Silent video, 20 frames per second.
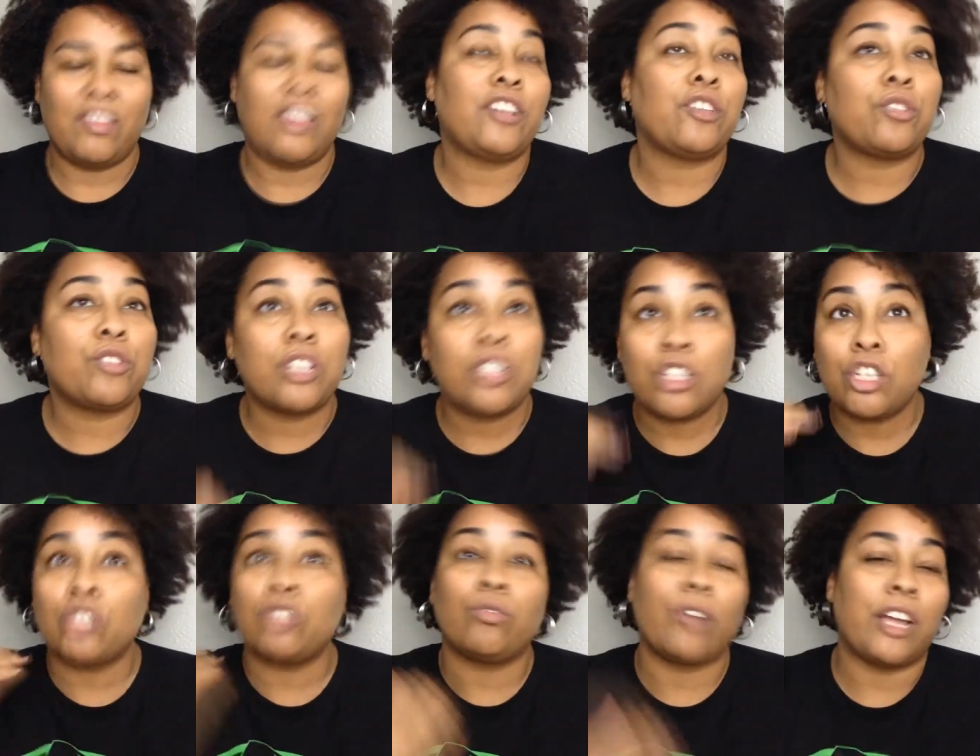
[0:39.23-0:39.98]
They do
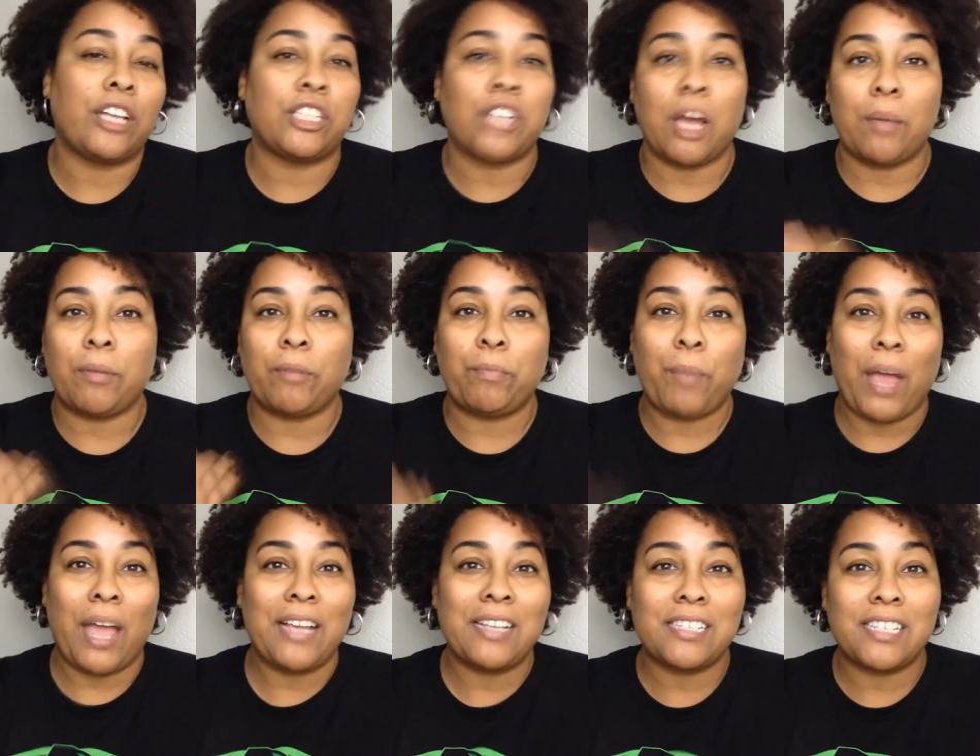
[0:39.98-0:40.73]
such a great job of
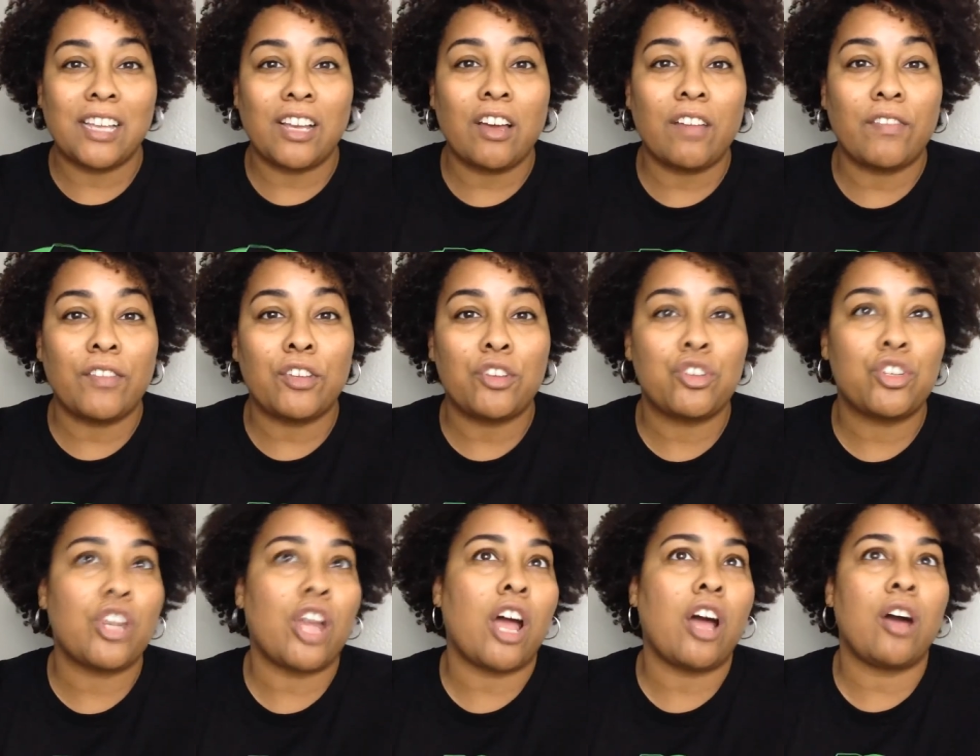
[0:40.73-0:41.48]
pacing on this
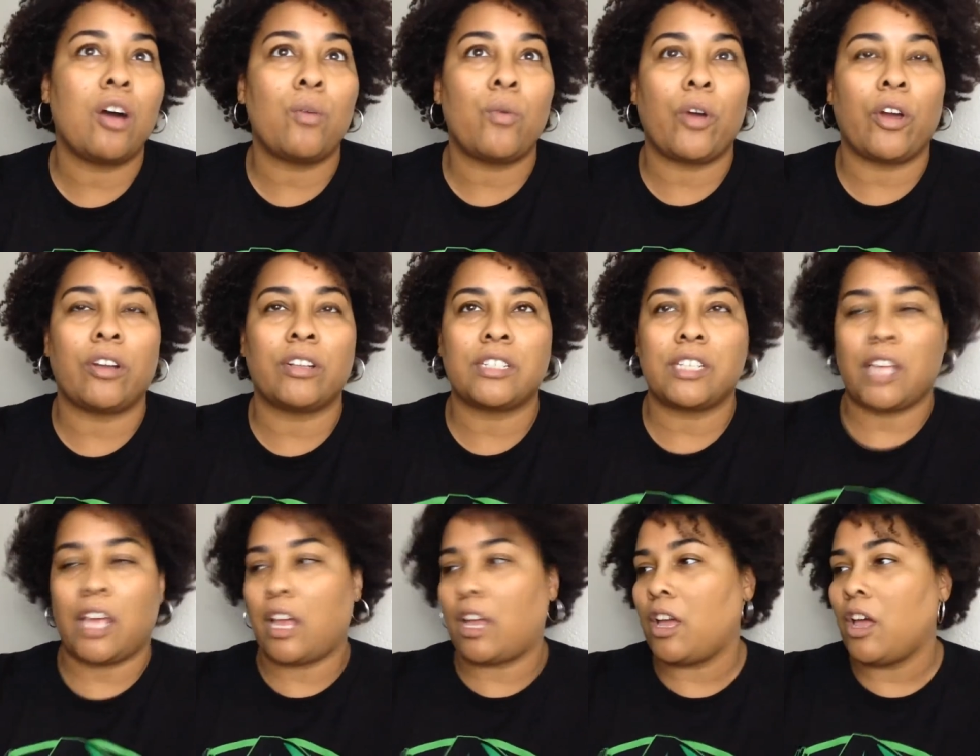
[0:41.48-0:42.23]
show where
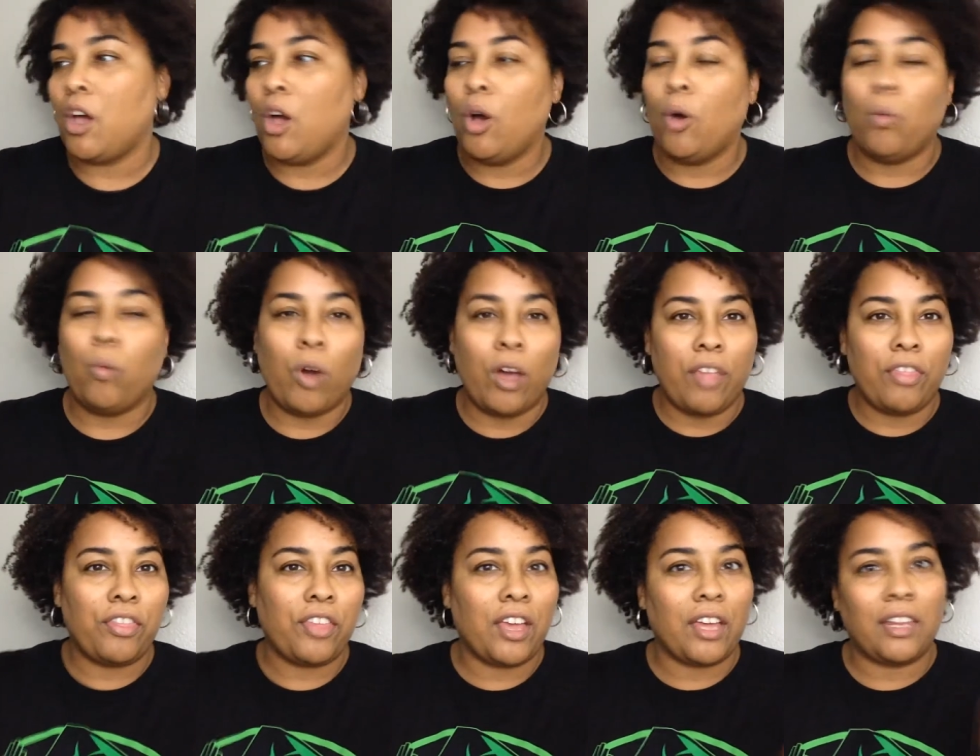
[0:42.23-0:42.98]
it's like,
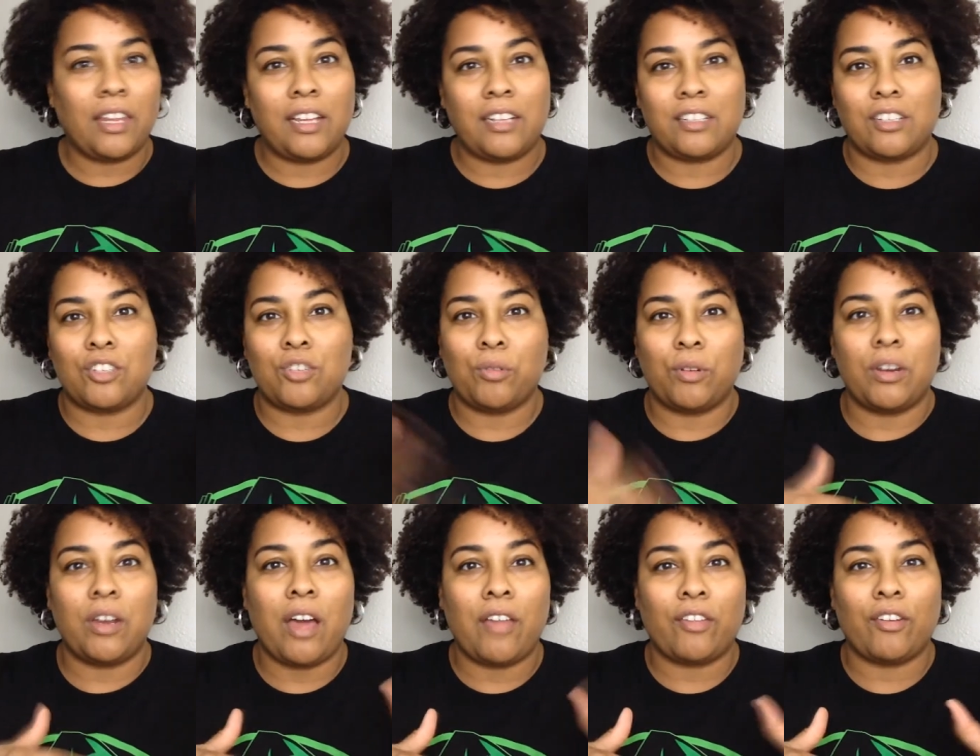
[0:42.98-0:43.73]
one thing leads into
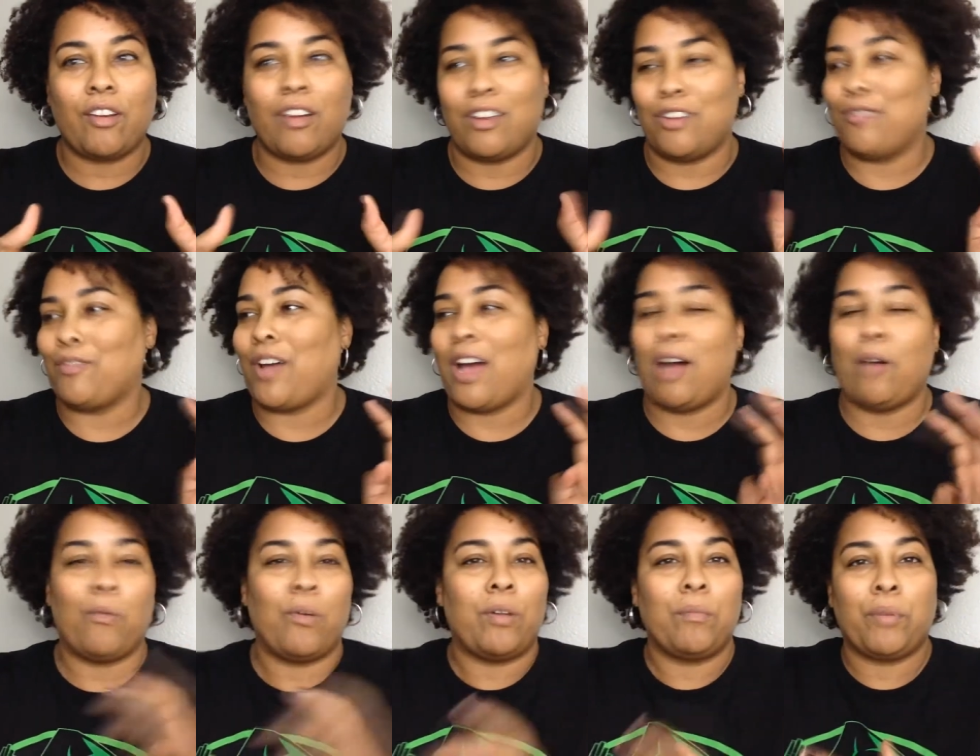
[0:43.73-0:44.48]
another and you've
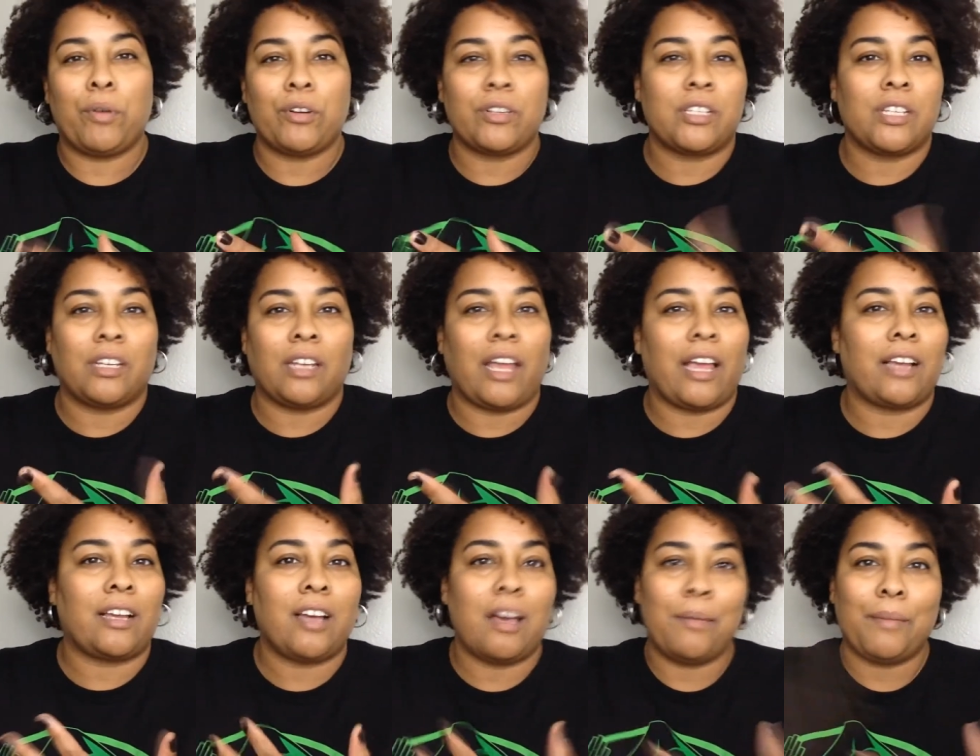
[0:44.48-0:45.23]
got one person
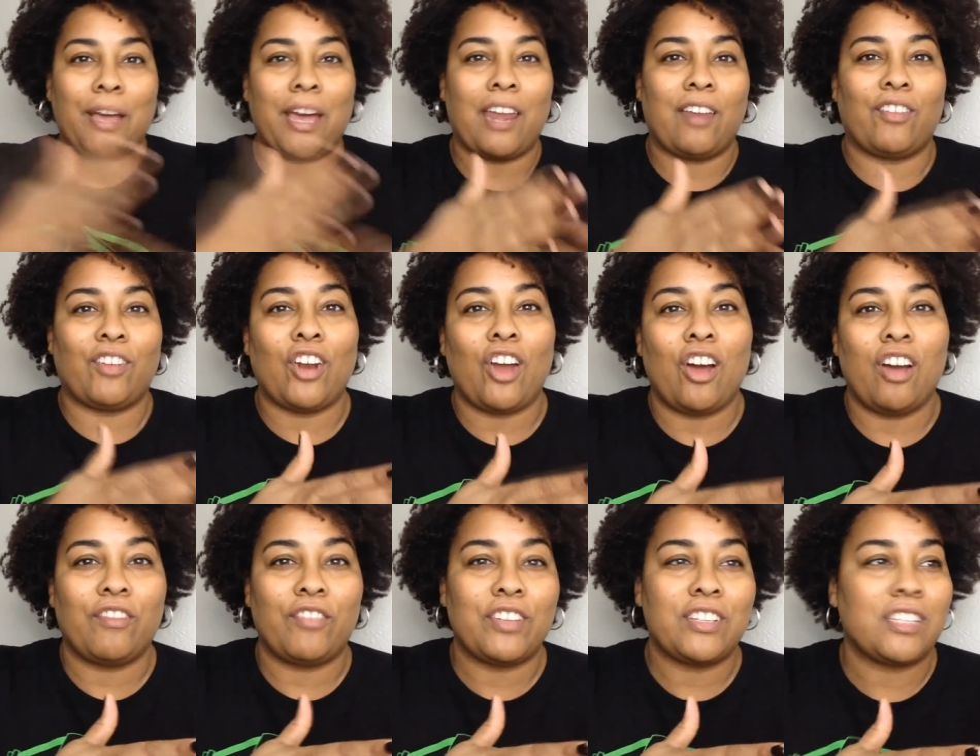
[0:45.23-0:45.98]
like coming out of an
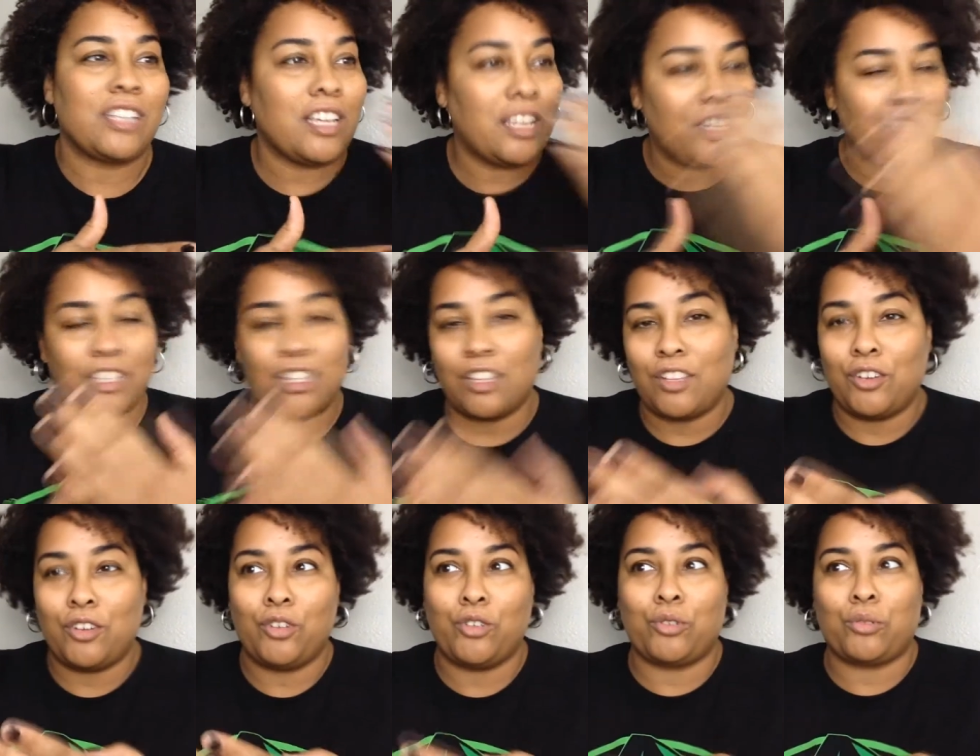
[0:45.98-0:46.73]
office into
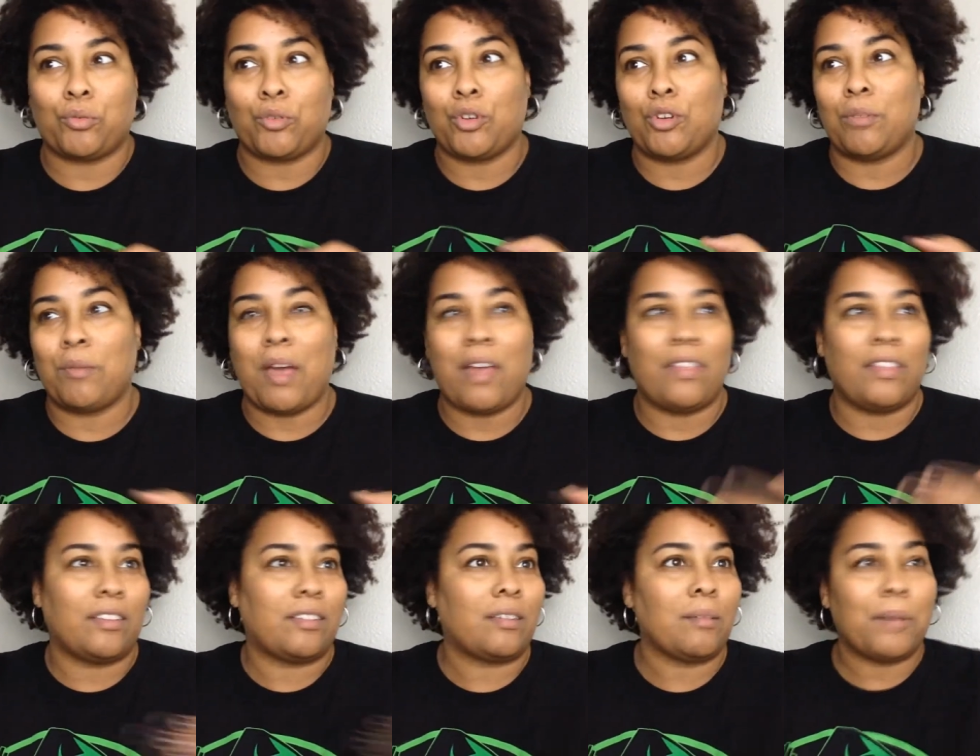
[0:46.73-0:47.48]
the newsroom
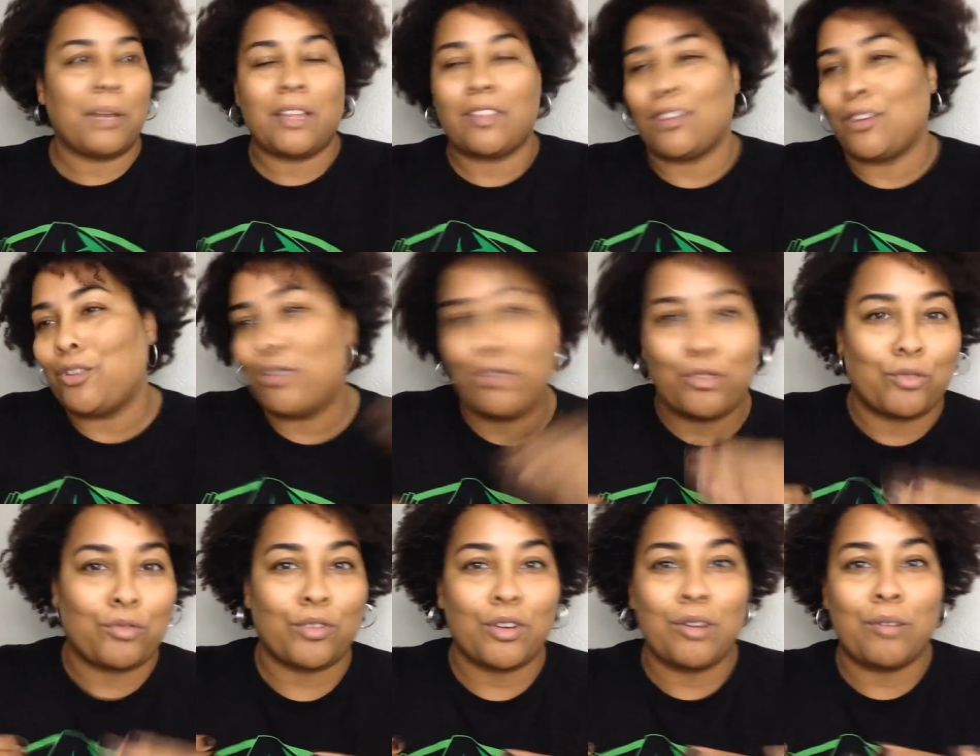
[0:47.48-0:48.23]
and then somebody in the
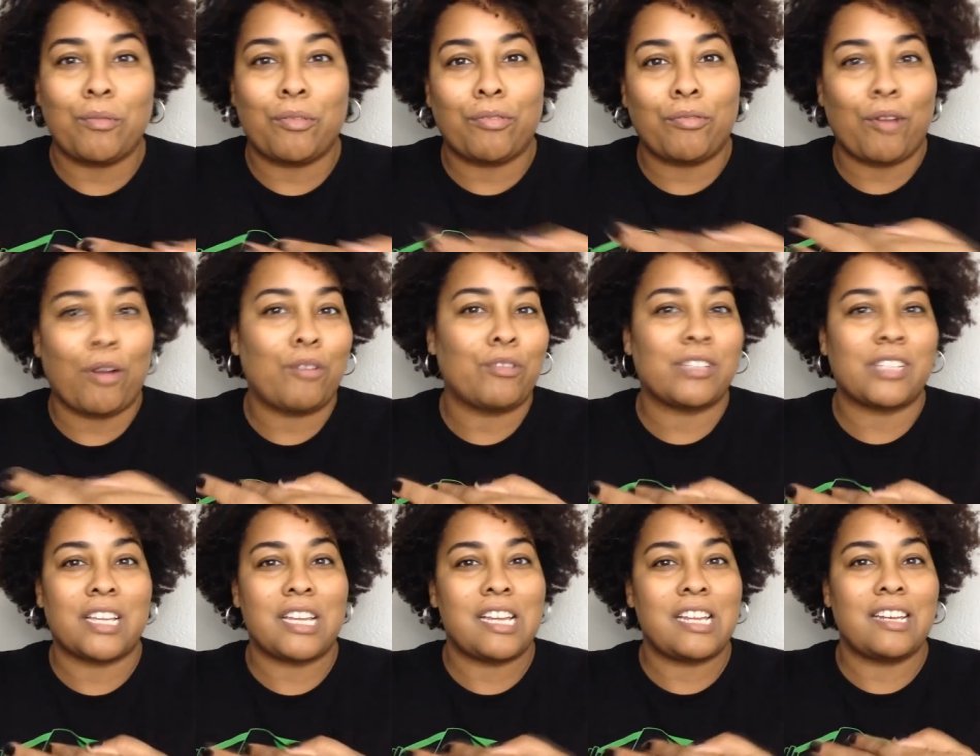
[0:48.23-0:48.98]
newsroom
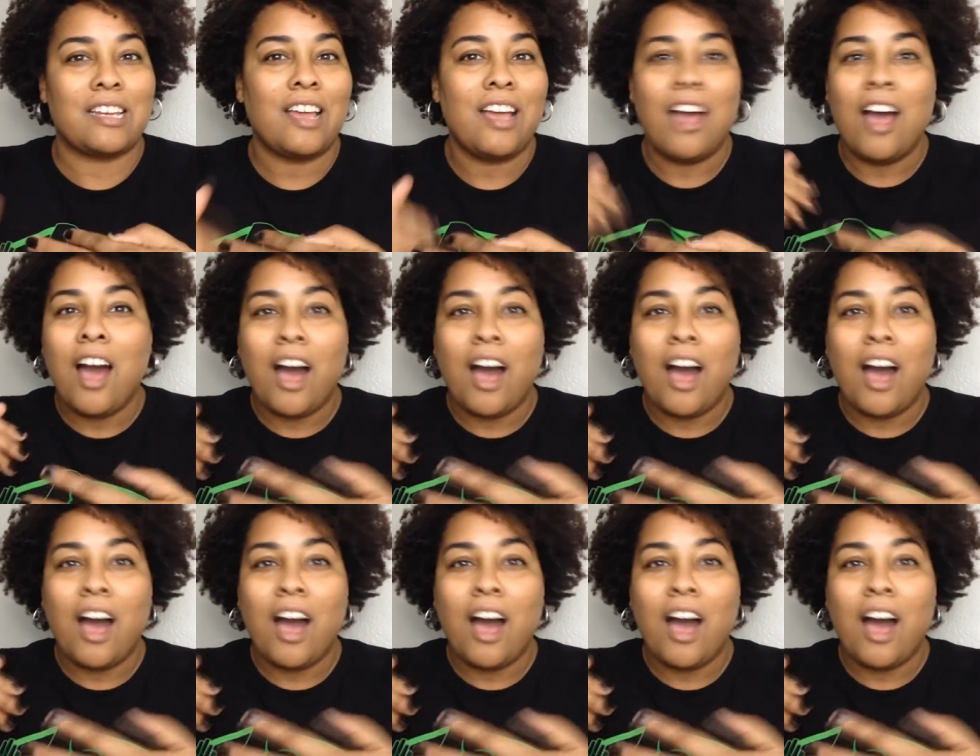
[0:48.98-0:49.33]
throws in